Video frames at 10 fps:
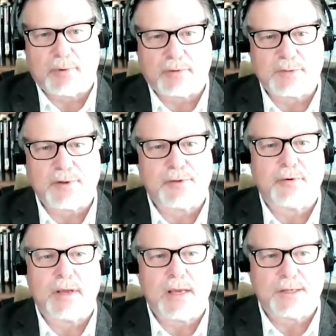approximately
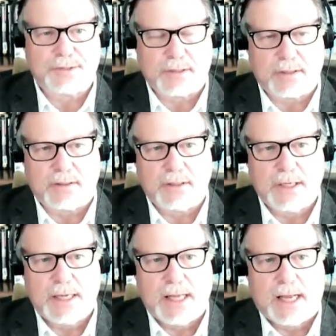3 years ago.
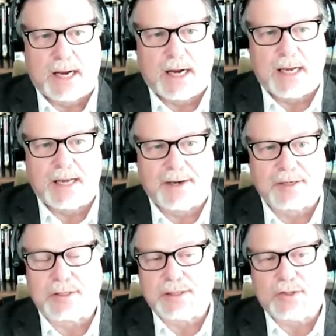And
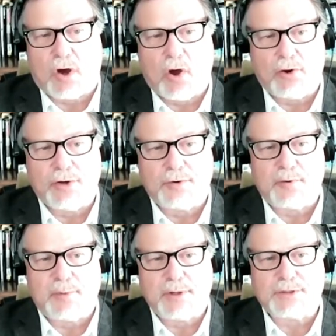actually, Don and
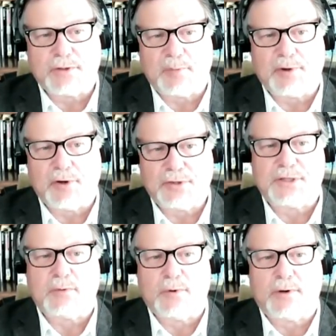Roberto
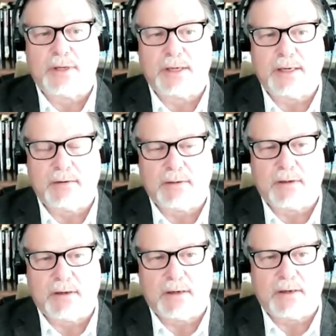Panotti were in it
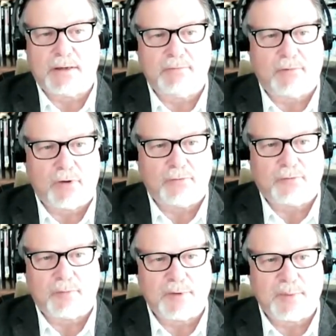involved
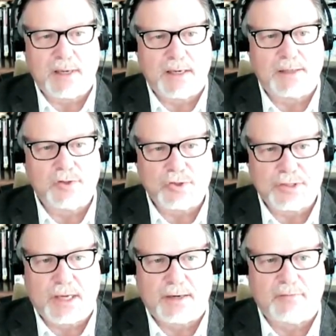from the beginning,
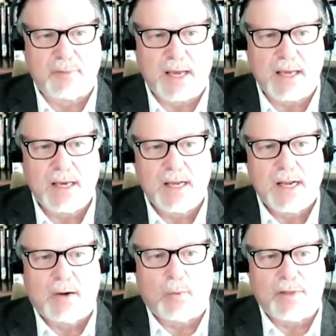just ahead of me,
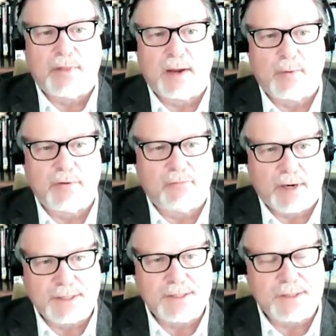when they were
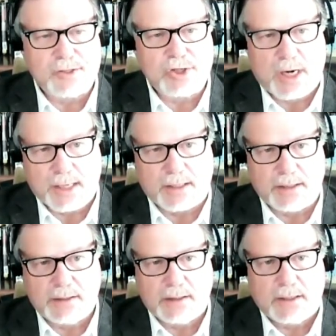invited to
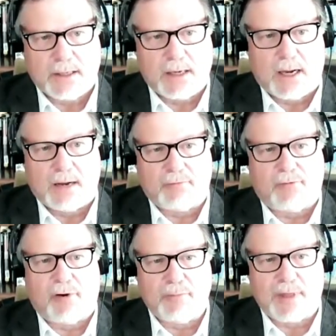China. And
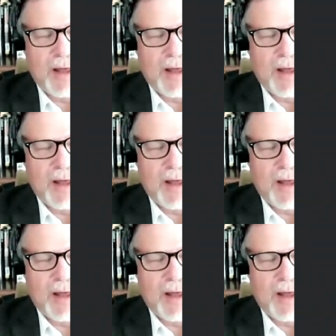from